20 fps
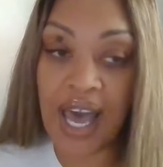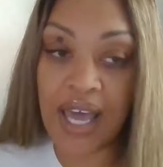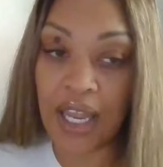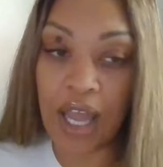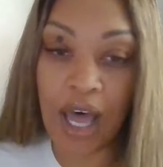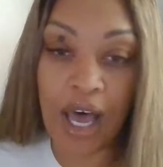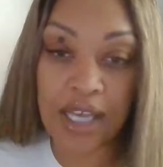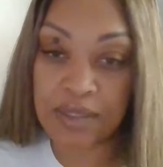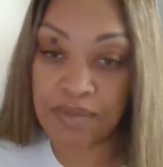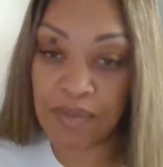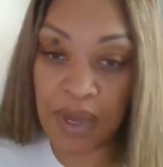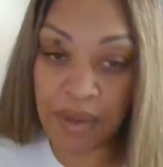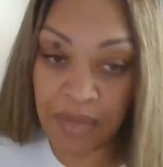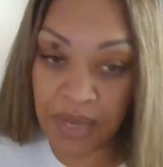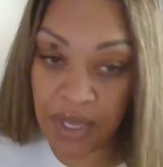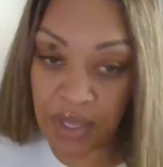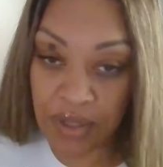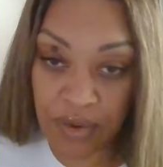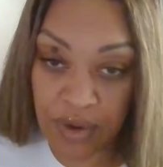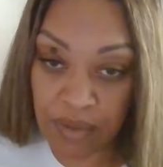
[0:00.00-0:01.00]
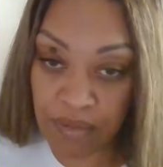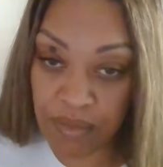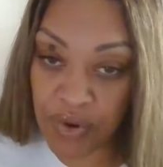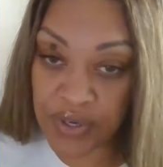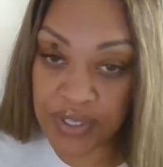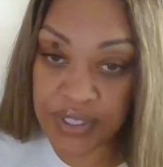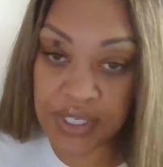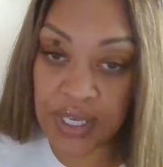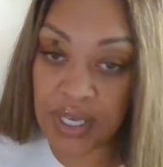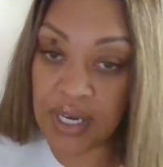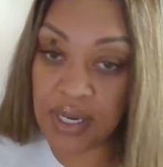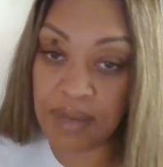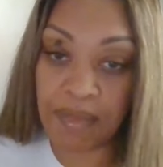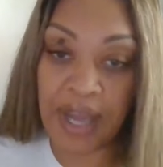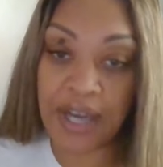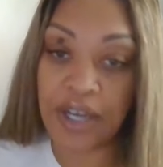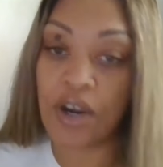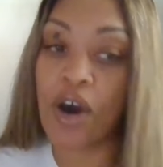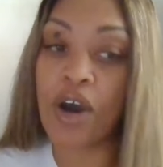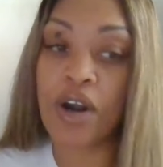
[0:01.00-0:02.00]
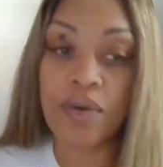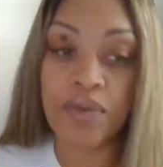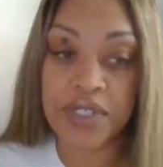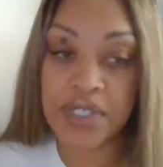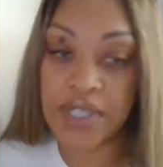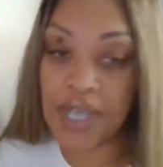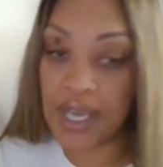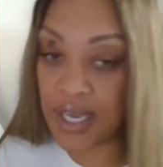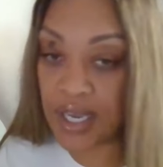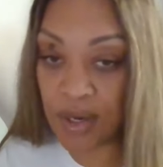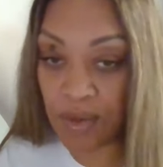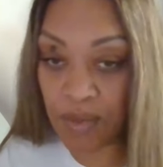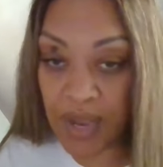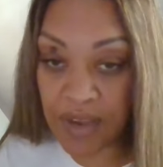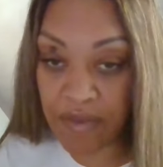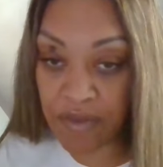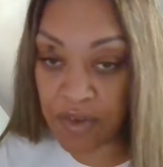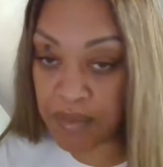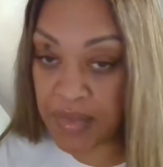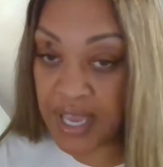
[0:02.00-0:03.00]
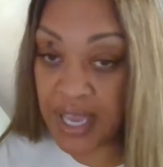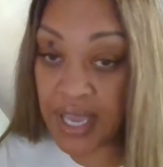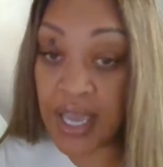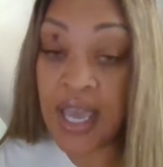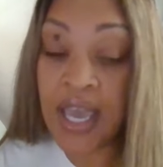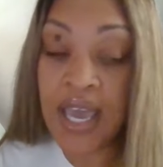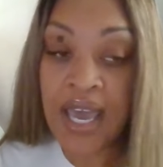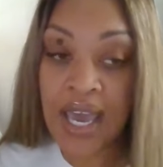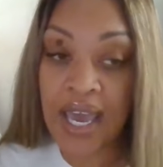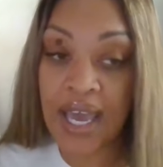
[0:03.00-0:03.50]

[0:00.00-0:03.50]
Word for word: had lost my mother in prison and my daughter was taken away from me